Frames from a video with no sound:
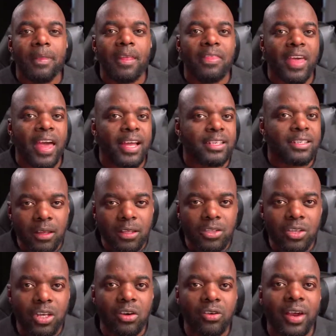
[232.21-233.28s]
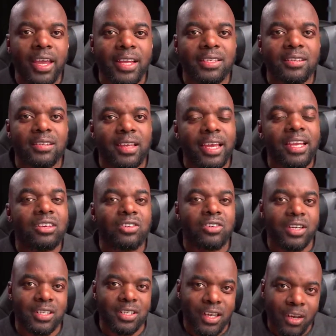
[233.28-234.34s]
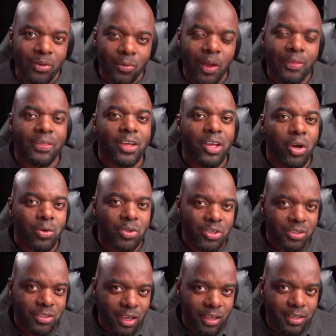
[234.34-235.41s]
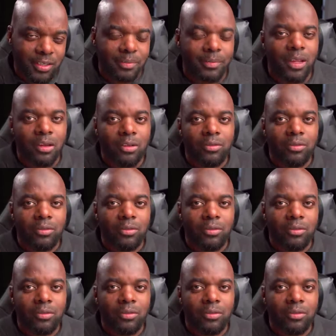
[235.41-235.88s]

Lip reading: that generates interest in what the coach does.